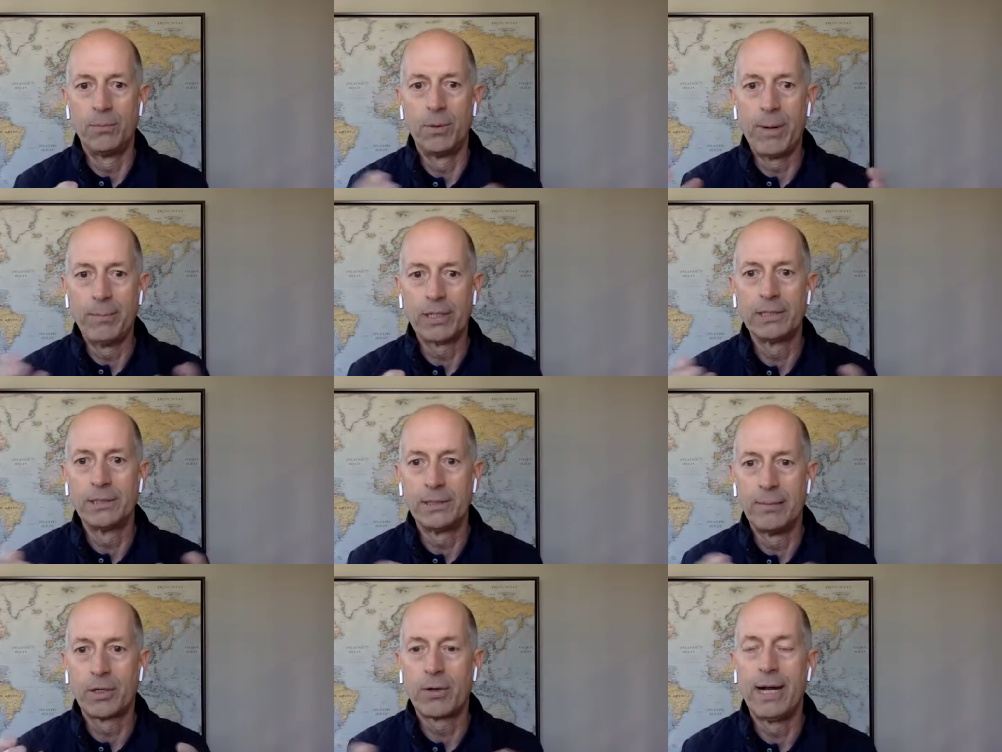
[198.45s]
republicans and
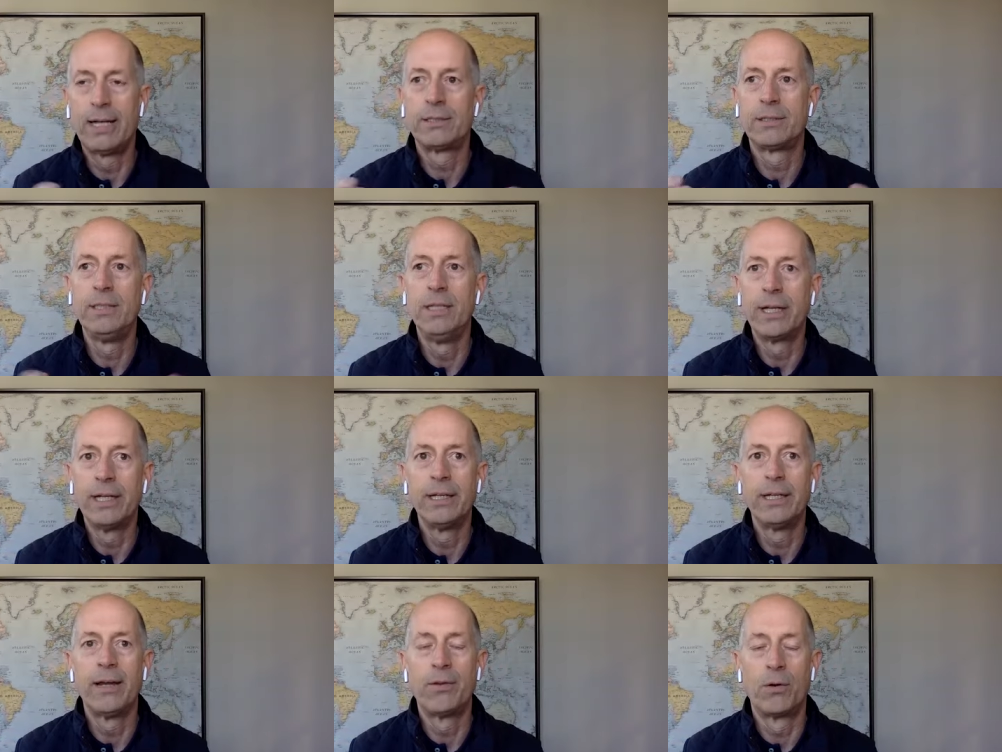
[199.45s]
democrats you know getting
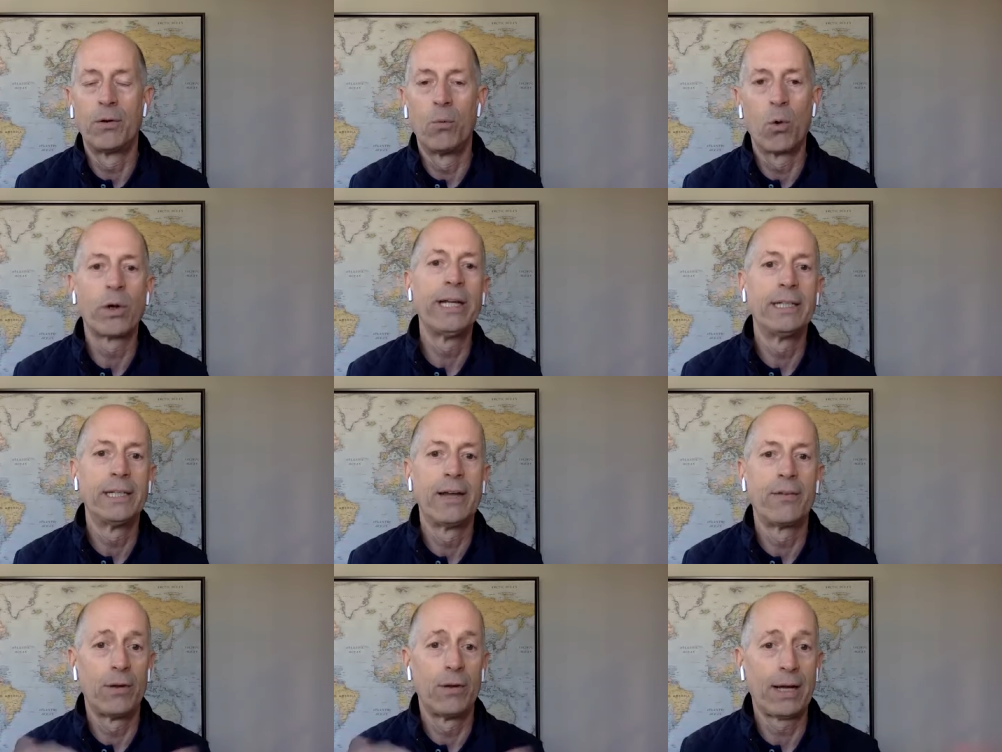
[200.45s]
together and working
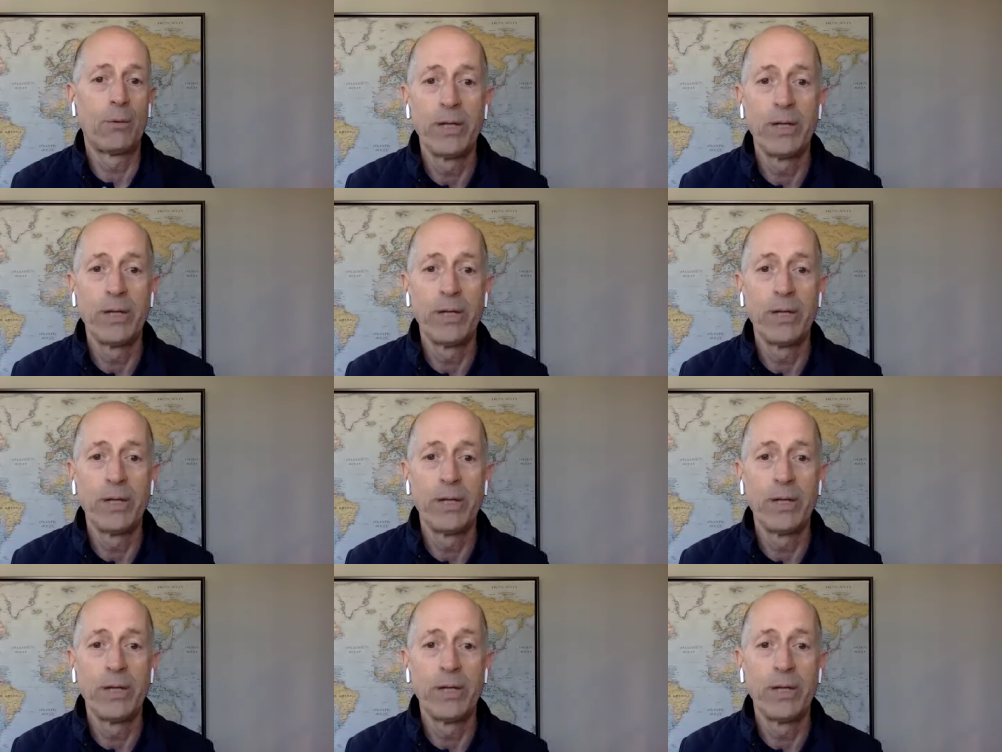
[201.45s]
together like we